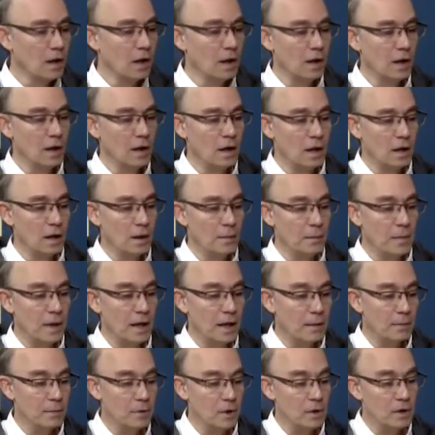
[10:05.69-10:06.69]

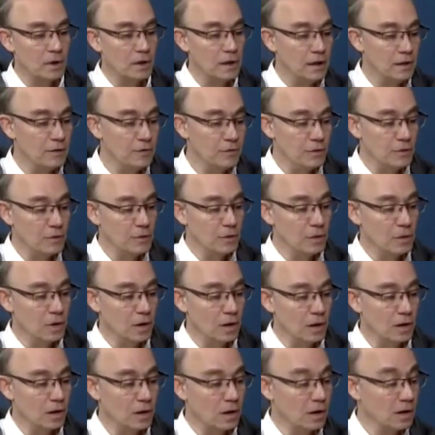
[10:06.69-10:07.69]
But I'm going to give you
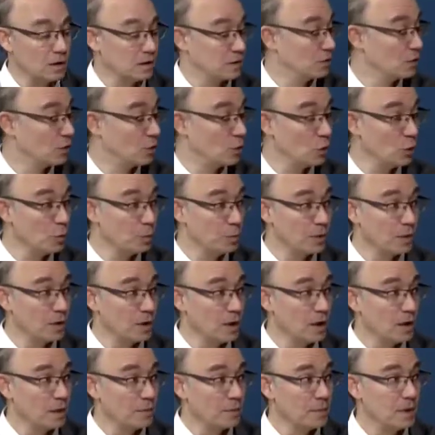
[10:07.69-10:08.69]
a scoop